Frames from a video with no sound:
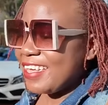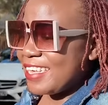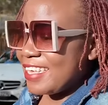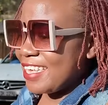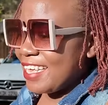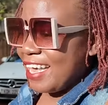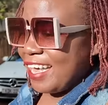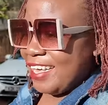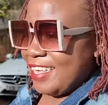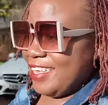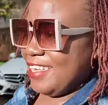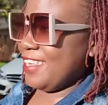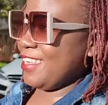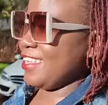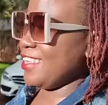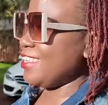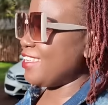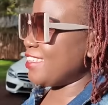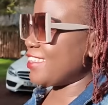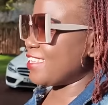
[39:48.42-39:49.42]
here
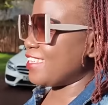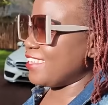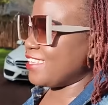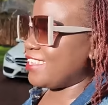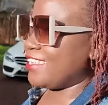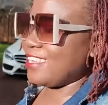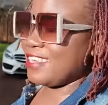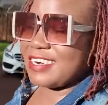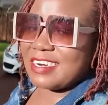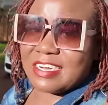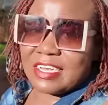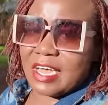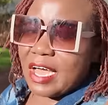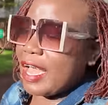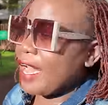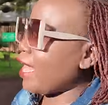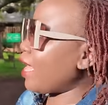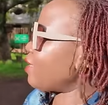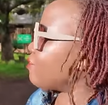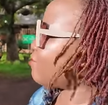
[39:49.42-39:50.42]
in Gigiri.
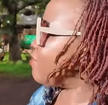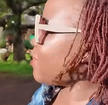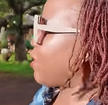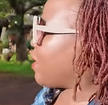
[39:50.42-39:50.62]
I love